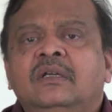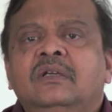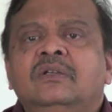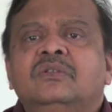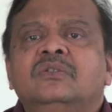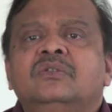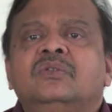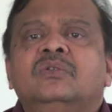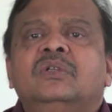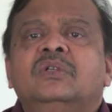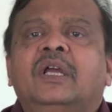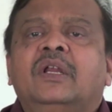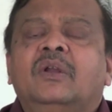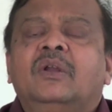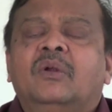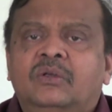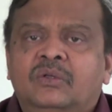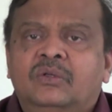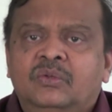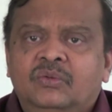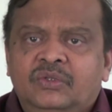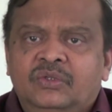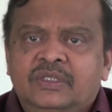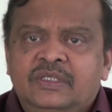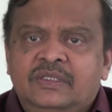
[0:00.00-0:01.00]
Should I not
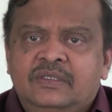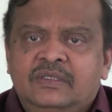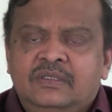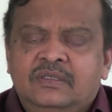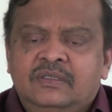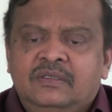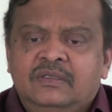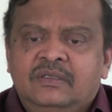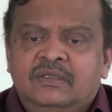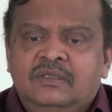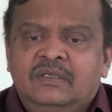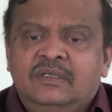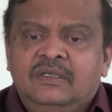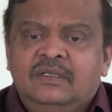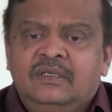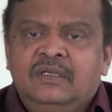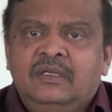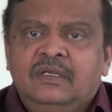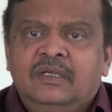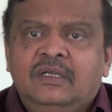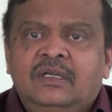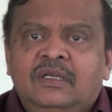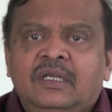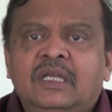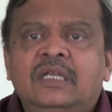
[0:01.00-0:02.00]
do this?
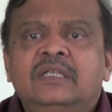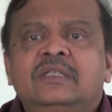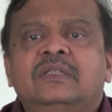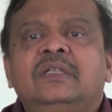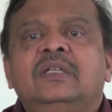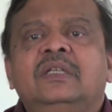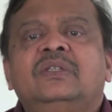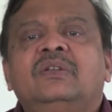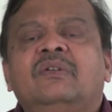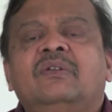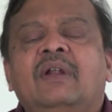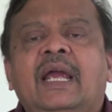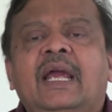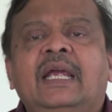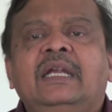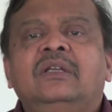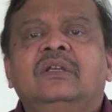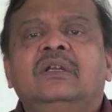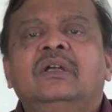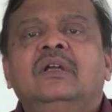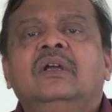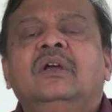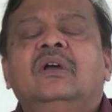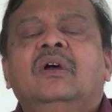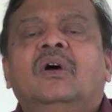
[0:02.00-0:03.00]
Is this right
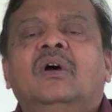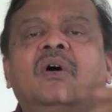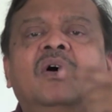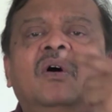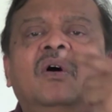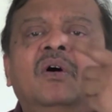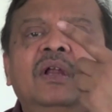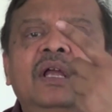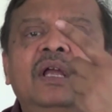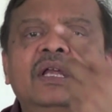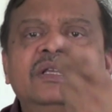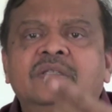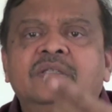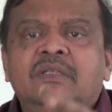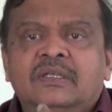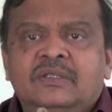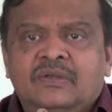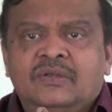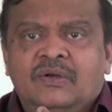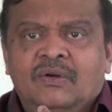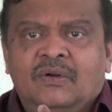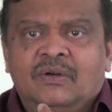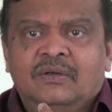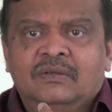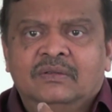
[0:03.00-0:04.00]
or is
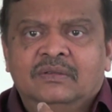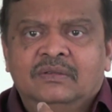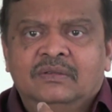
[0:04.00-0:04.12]
this wrong?